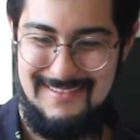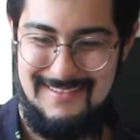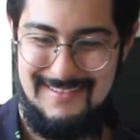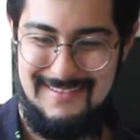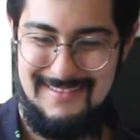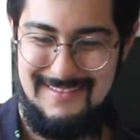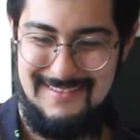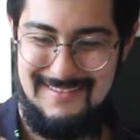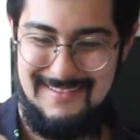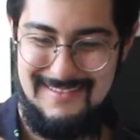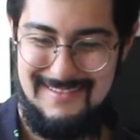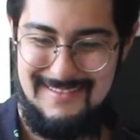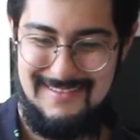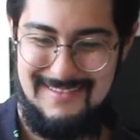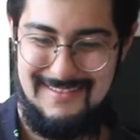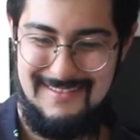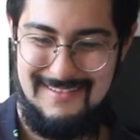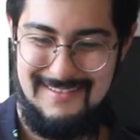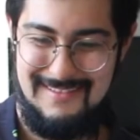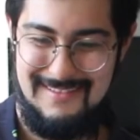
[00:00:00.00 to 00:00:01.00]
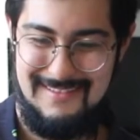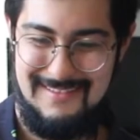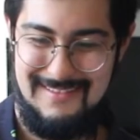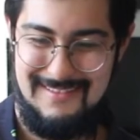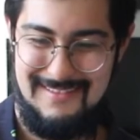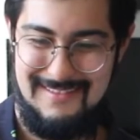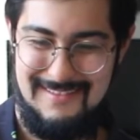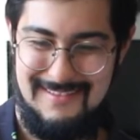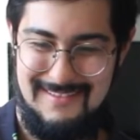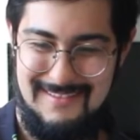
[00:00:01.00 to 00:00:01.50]

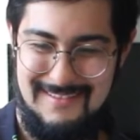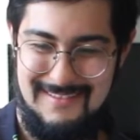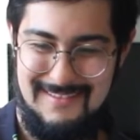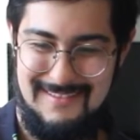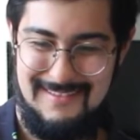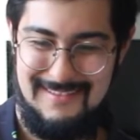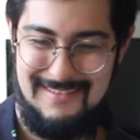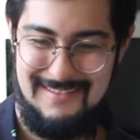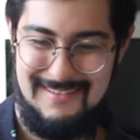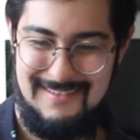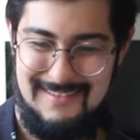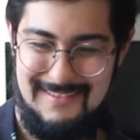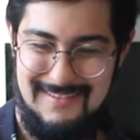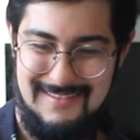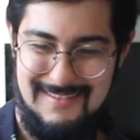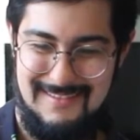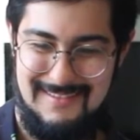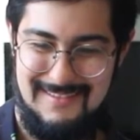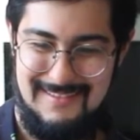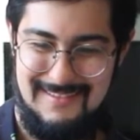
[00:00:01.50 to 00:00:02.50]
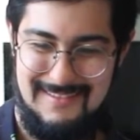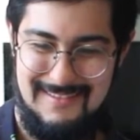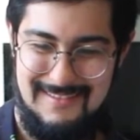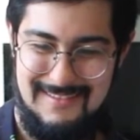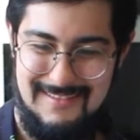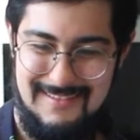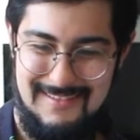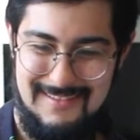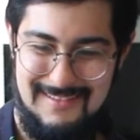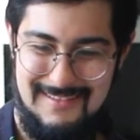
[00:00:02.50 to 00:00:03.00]

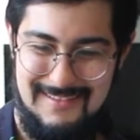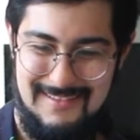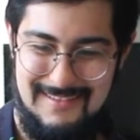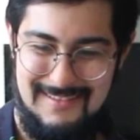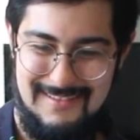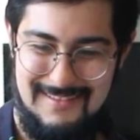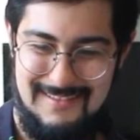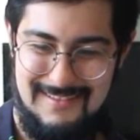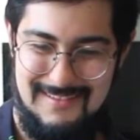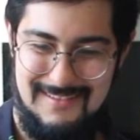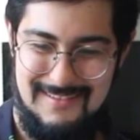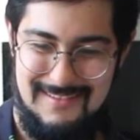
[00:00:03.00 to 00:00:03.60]
This person isn't speaking.